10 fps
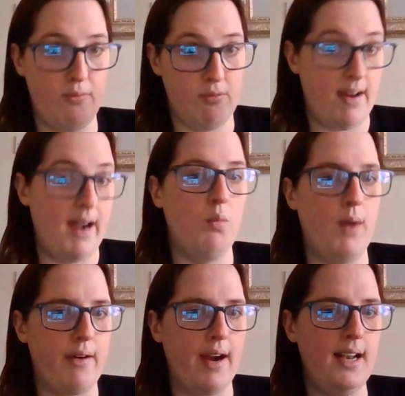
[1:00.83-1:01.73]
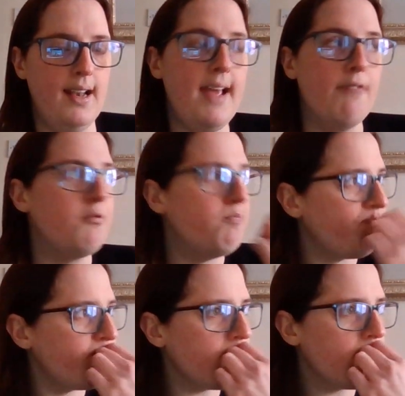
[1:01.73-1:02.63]
around where I live,
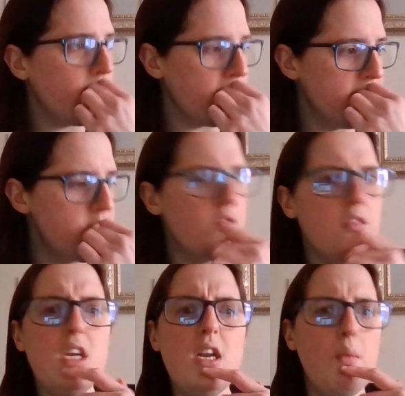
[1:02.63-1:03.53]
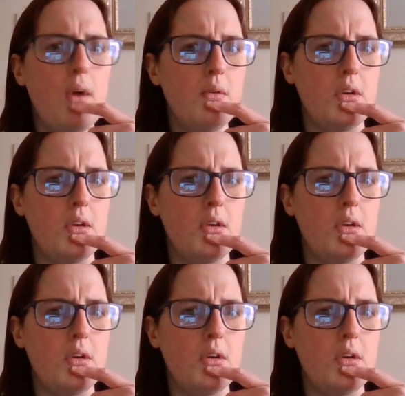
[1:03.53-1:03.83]
so I thought, you know what, I'm